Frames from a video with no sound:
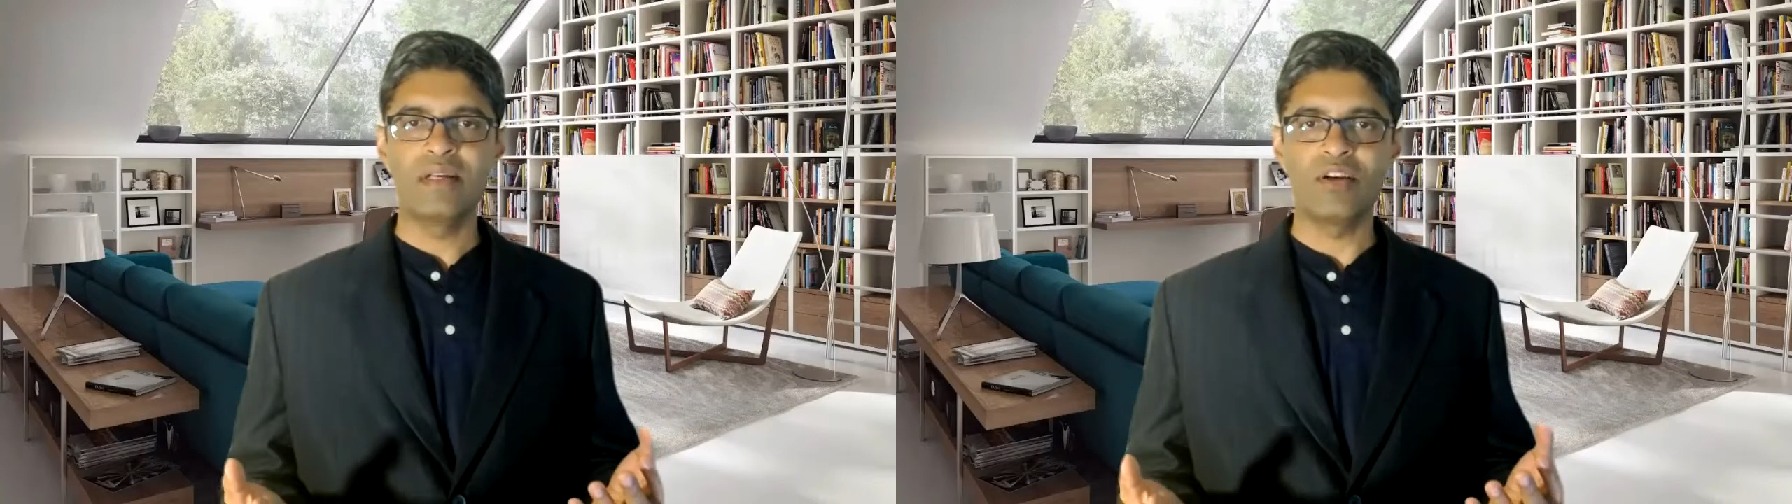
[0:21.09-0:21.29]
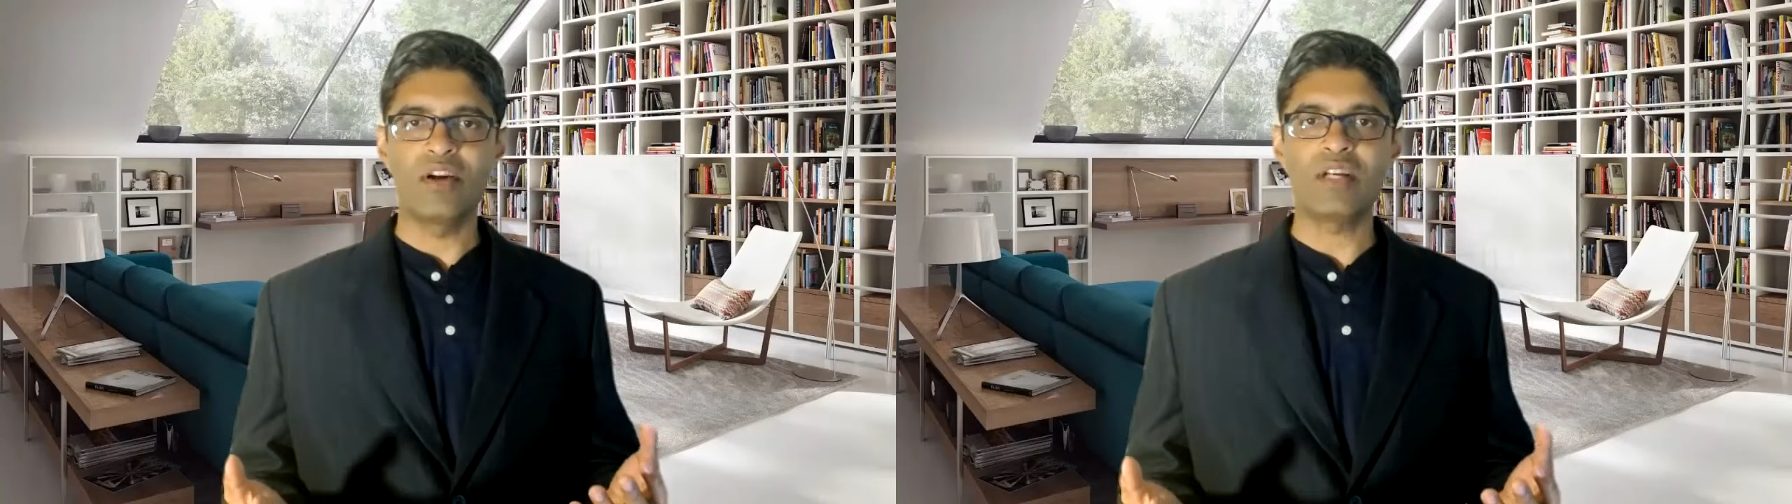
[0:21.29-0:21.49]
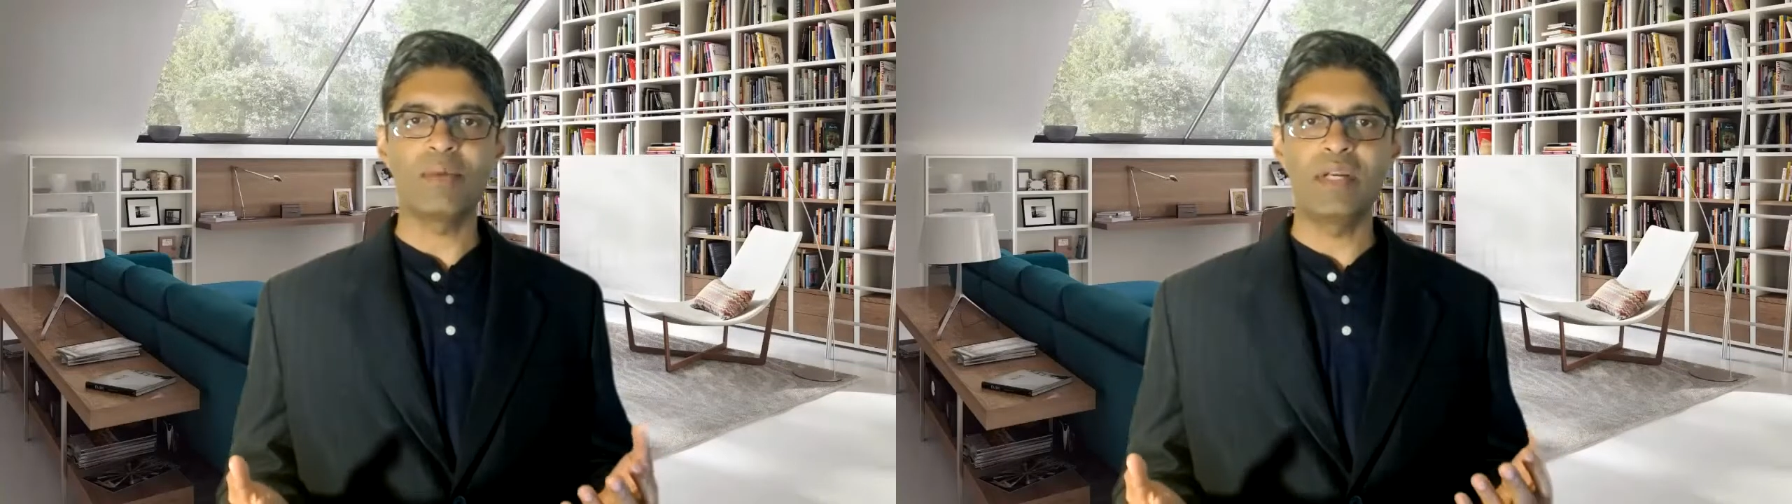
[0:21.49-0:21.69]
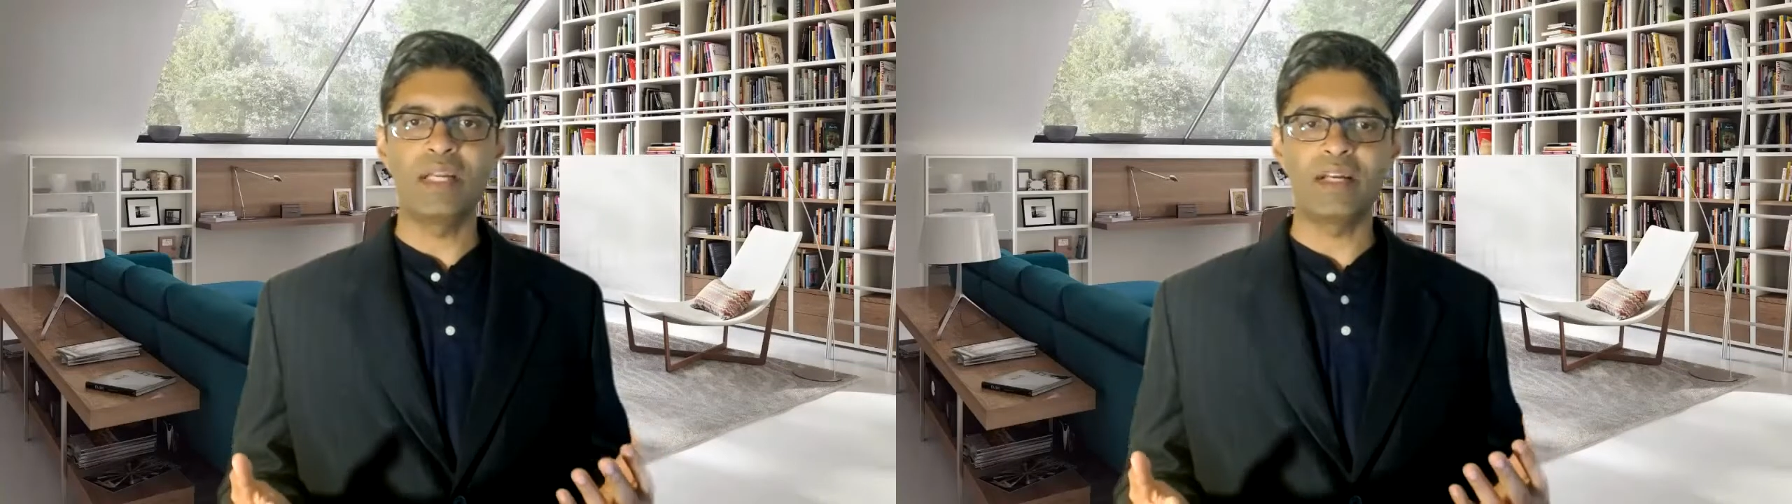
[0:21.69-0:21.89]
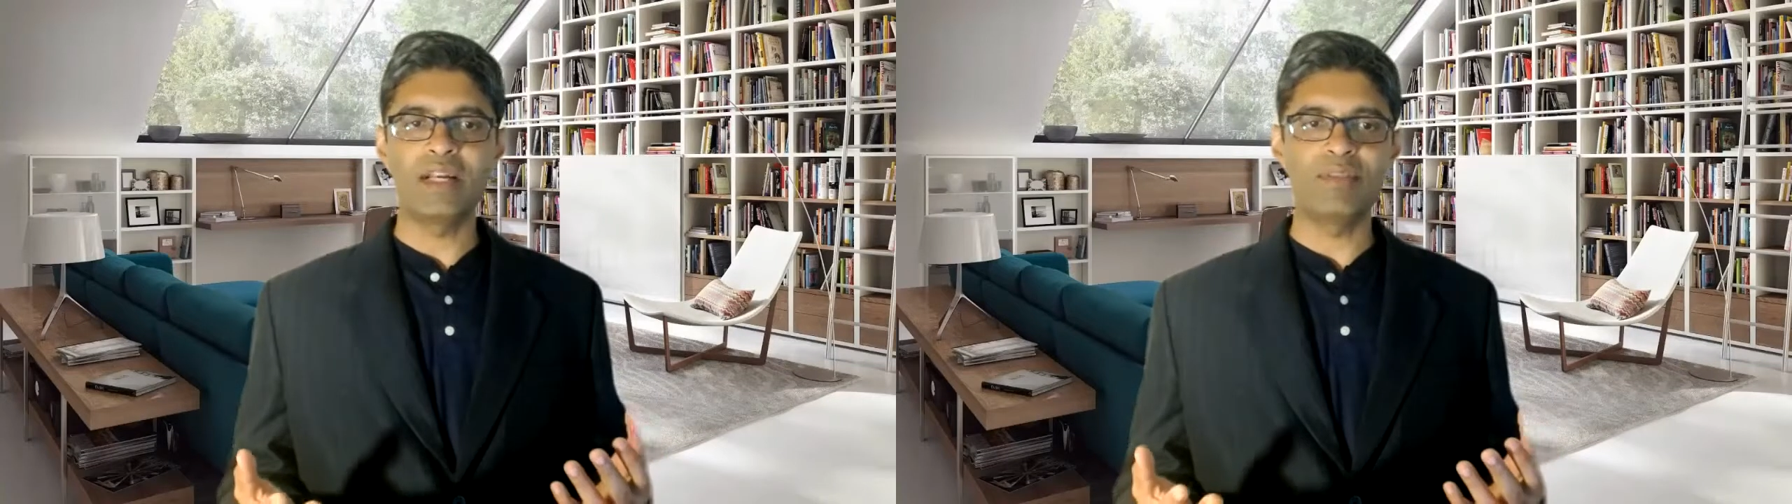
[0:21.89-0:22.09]
non-compete
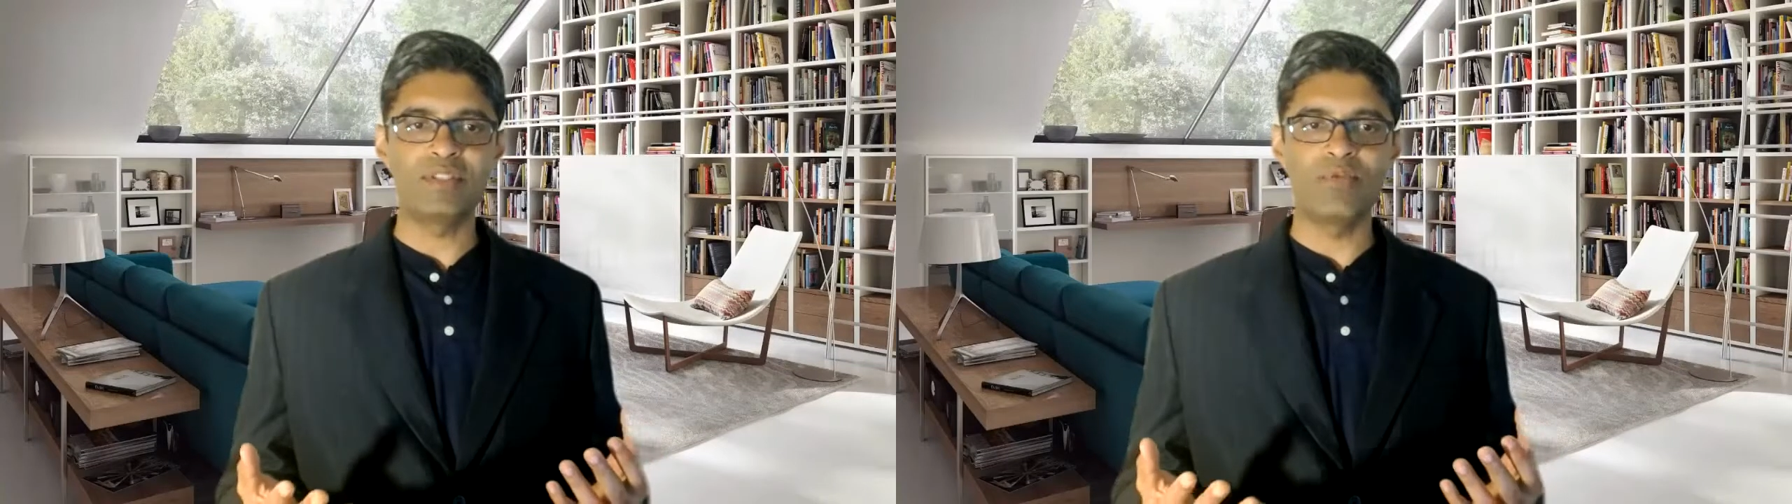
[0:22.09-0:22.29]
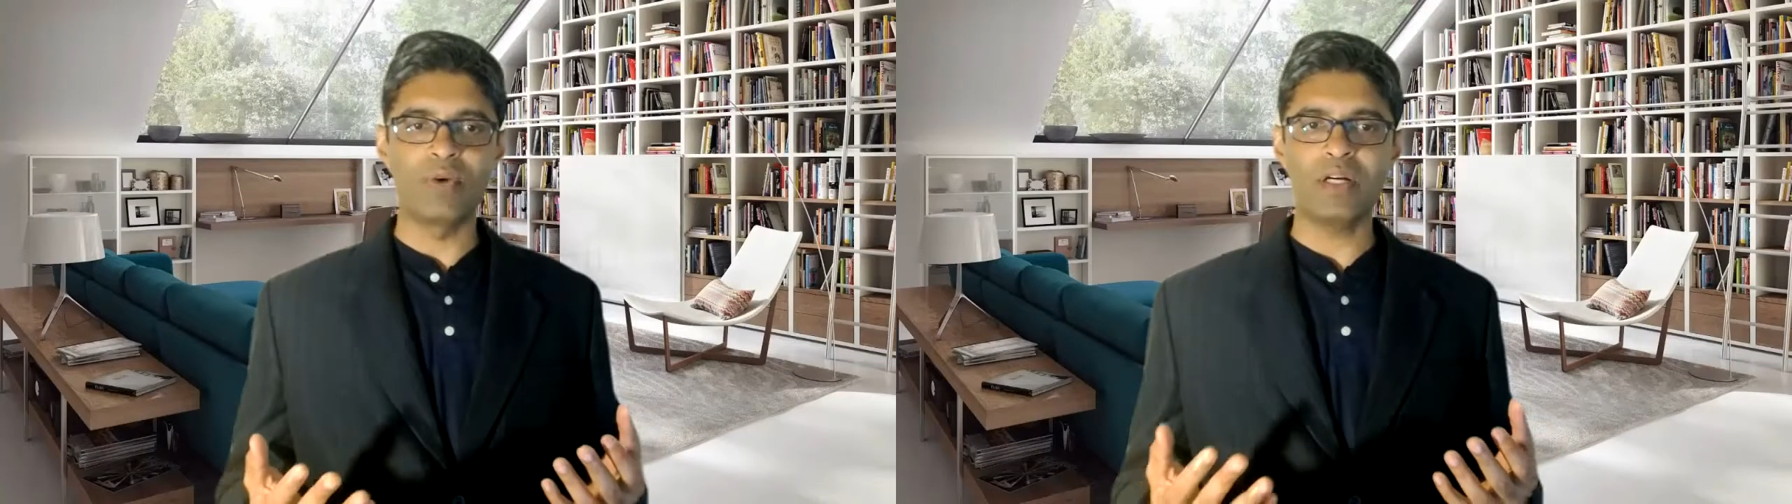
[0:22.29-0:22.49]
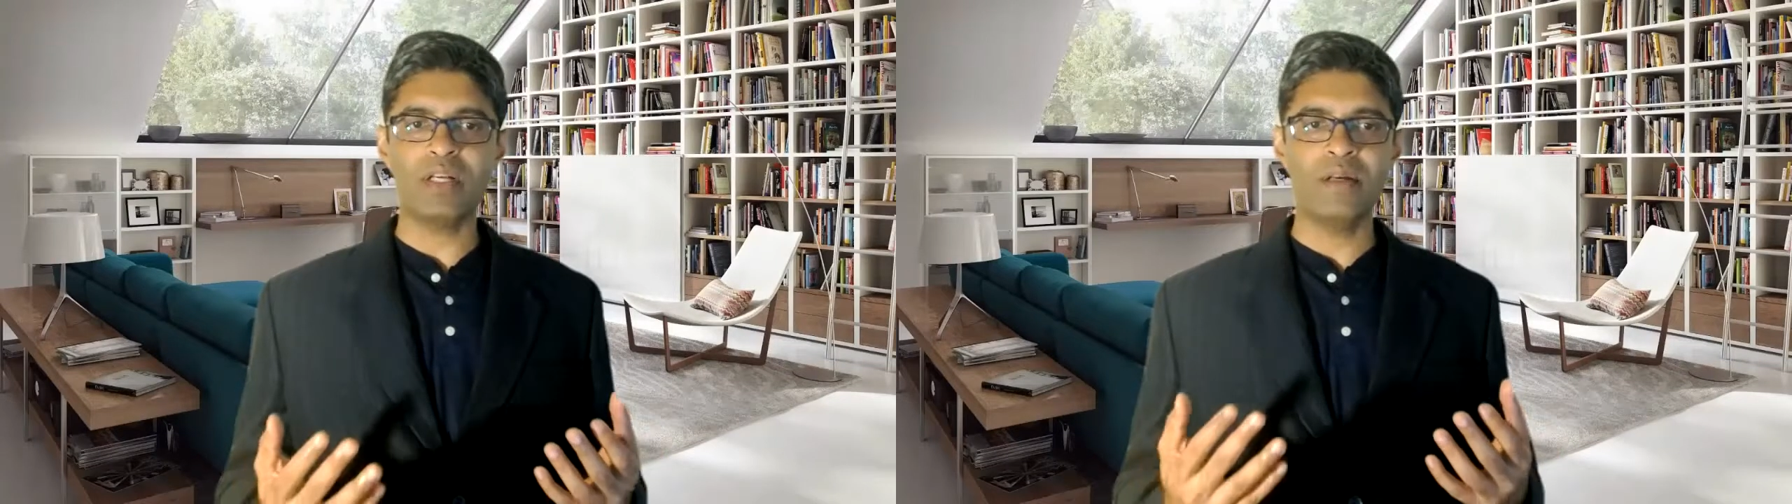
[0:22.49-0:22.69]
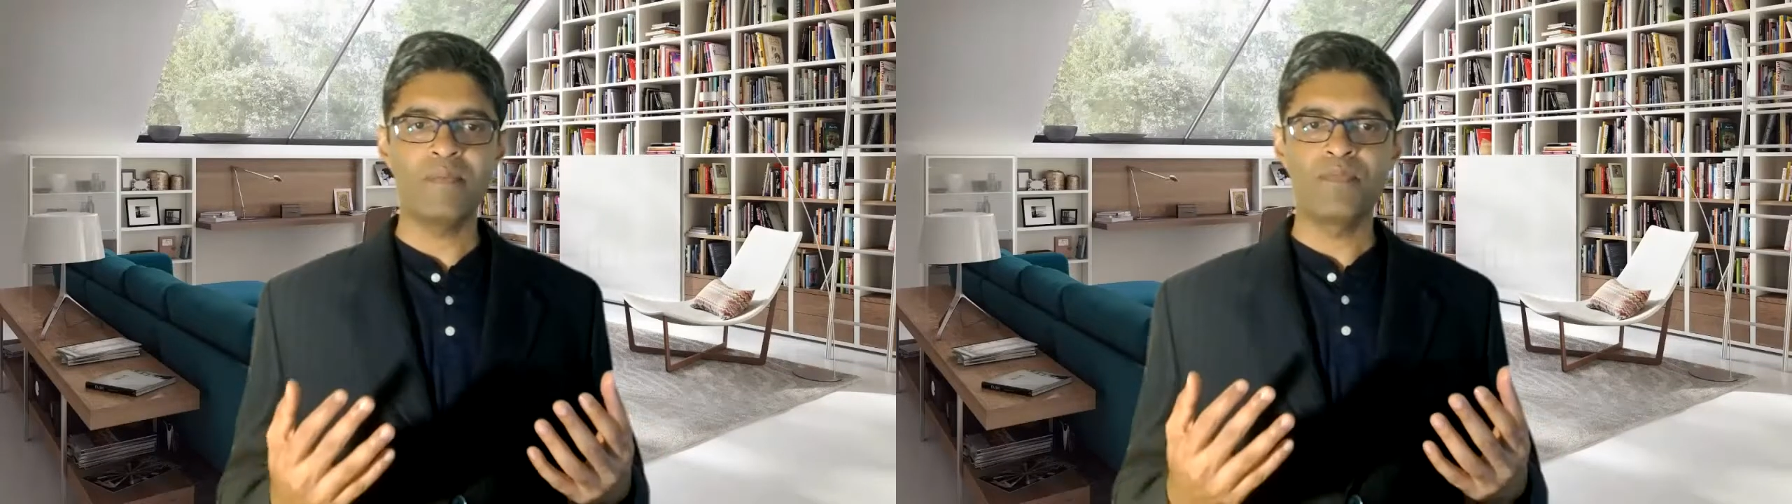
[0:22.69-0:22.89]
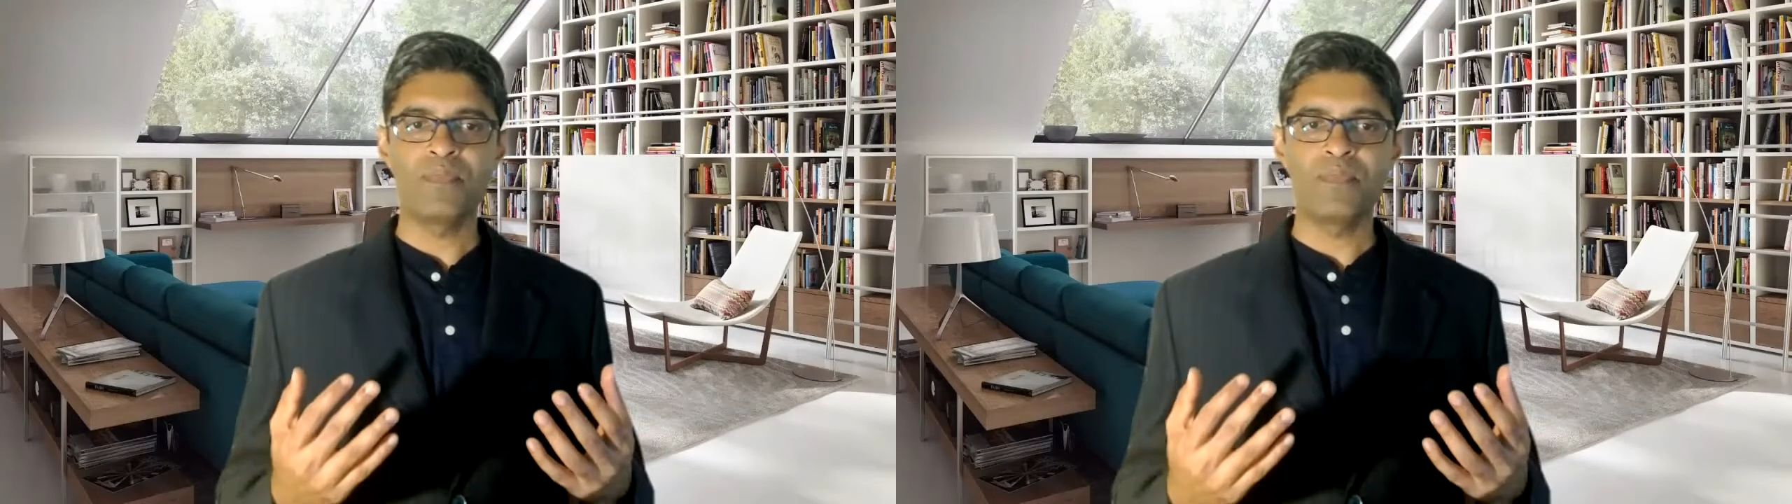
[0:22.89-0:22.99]
agreements work,